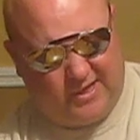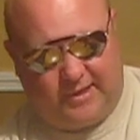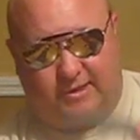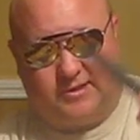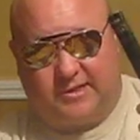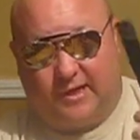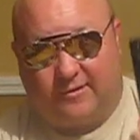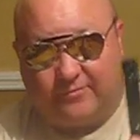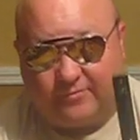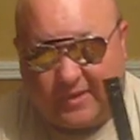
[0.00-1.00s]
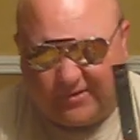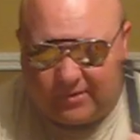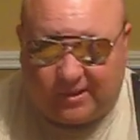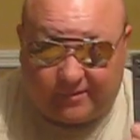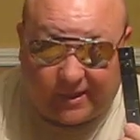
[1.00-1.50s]
instead of giving
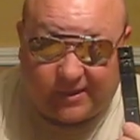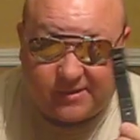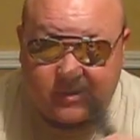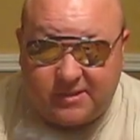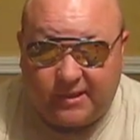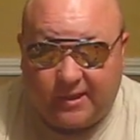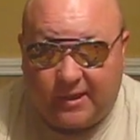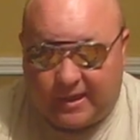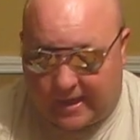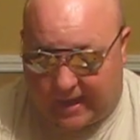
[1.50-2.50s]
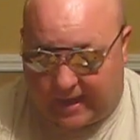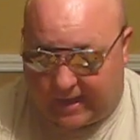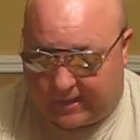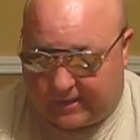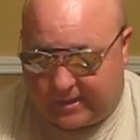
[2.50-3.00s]
you this.
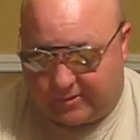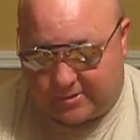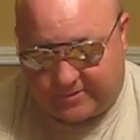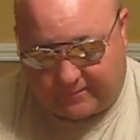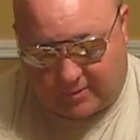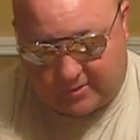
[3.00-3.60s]
And, as far